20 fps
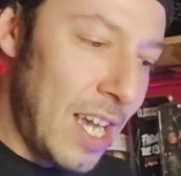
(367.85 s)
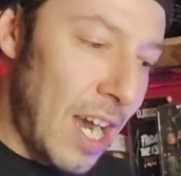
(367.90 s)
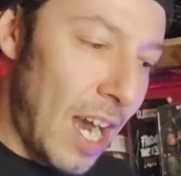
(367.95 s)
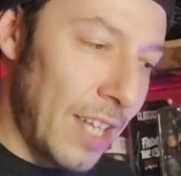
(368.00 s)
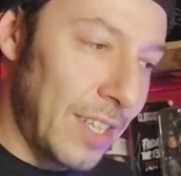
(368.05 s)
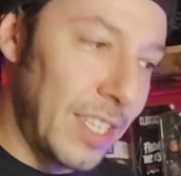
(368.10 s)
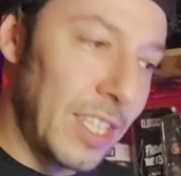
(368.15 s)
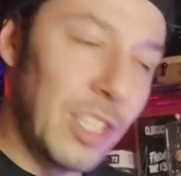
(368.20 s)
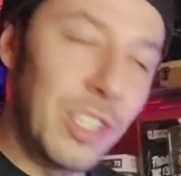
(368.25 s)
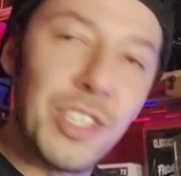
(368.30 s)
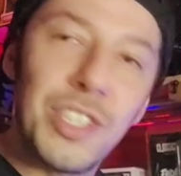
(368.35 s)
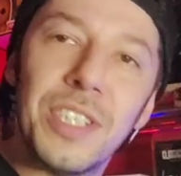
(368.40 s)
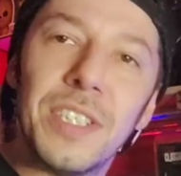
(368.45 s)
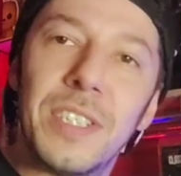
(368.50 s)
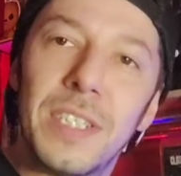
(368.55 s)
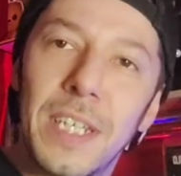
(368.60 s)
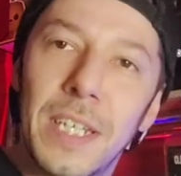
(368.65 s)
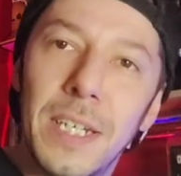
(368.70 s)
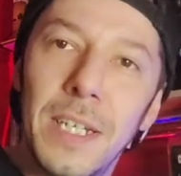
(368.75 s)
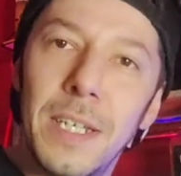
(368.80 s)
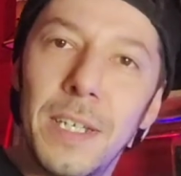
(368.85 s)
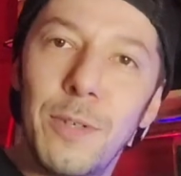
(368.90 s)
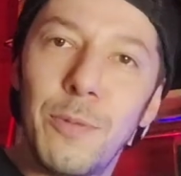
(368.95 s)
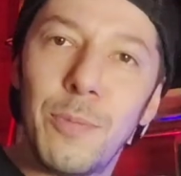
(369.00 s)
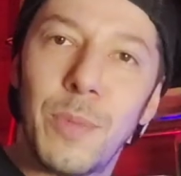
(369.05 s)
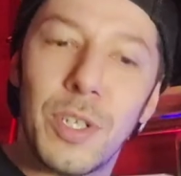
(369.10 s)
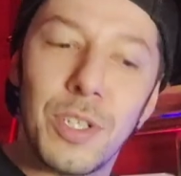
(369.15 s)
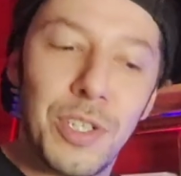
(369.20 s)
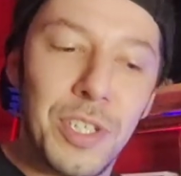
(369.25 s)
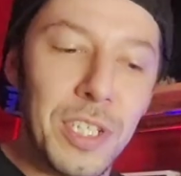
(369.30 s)
I think she's seen it,
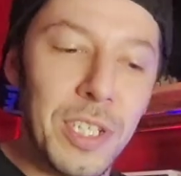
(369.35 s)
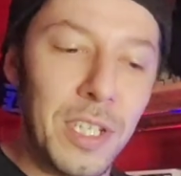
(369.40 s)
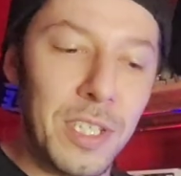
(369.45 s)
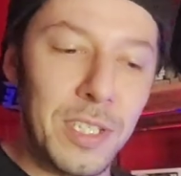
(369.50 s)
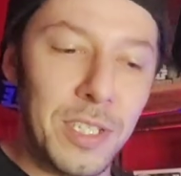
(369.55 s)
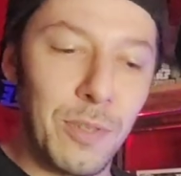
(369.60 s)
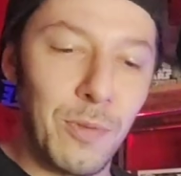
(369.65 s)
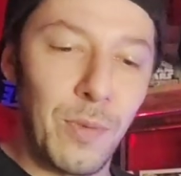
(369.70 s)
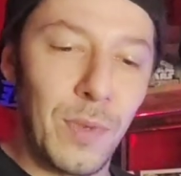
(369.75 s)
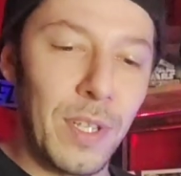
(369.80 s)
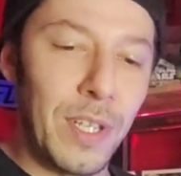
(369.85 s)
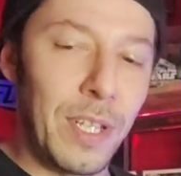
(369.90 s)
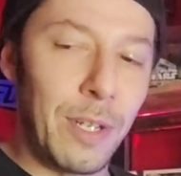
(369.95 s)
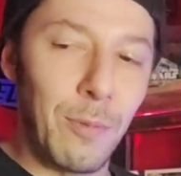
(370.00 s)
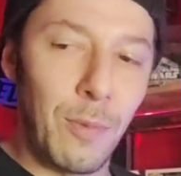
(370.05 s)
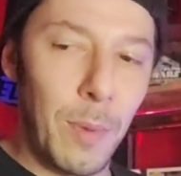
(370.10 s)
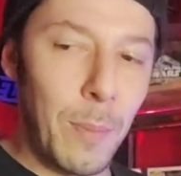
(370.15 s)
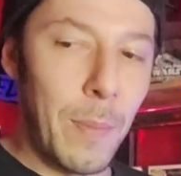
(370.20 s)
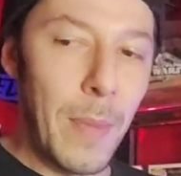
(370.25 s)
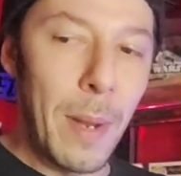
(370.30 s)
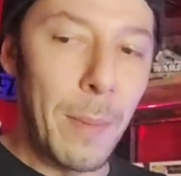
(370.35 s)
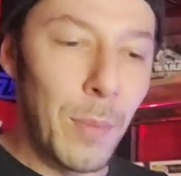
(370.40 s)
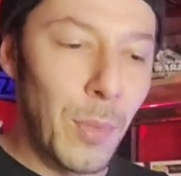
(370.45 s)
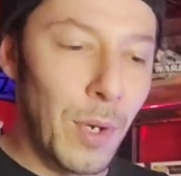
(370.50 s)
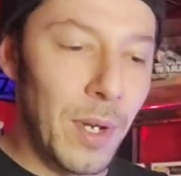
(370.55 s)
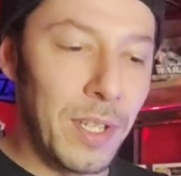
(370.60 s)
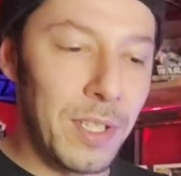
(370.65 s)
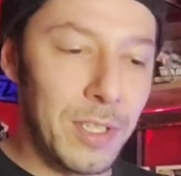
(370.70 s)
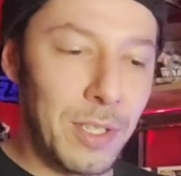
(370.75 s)
but she doesn't really remember it.